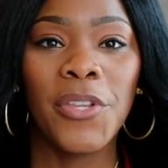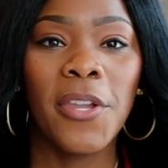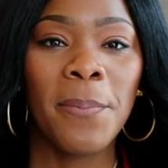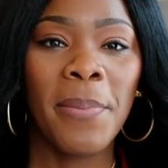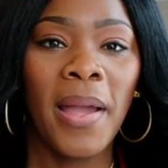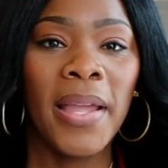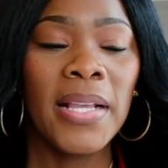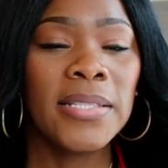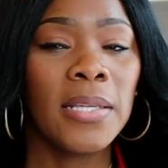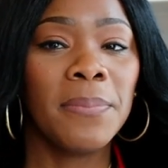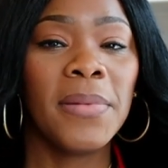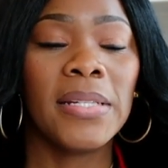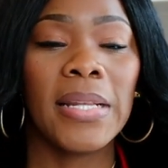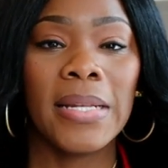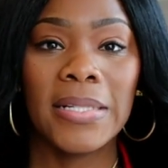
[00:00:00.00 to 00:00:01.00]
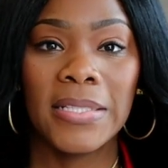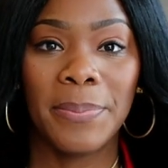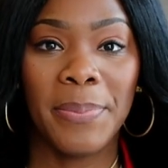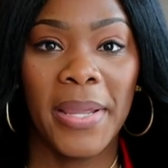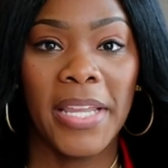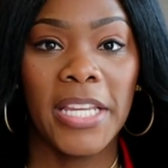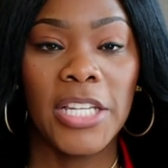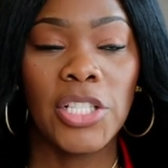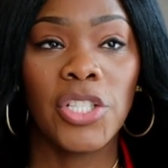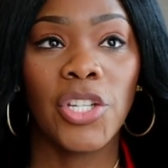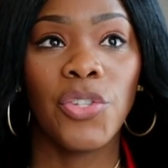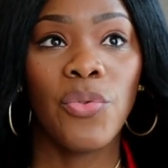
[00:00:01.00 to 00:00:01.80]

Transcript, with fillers: when you're buying something that is beige,